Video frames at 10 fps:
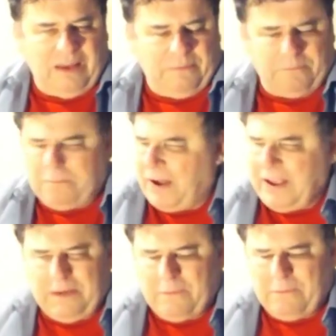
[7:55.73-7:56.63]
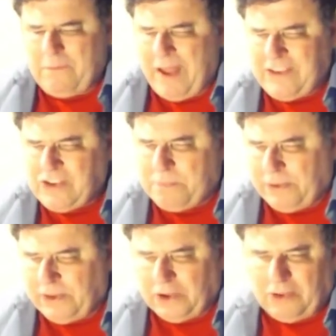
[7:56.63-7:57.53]
by major
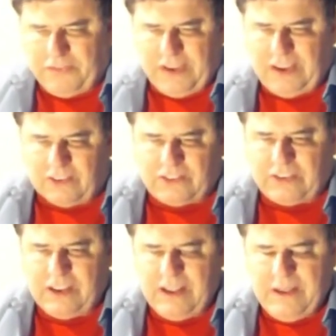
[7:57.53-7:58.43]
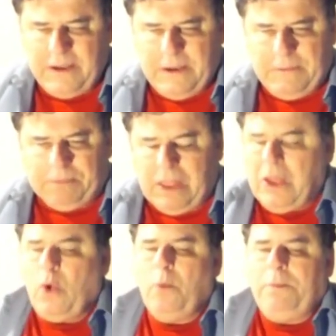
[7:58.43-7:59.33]
political figures.
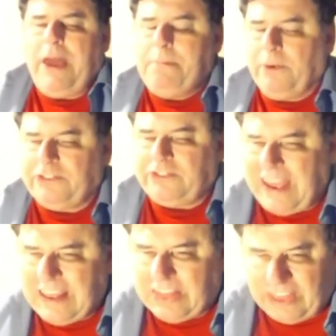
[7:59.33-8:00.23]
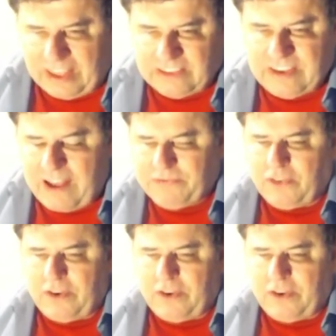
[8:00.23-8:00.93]
People saying things after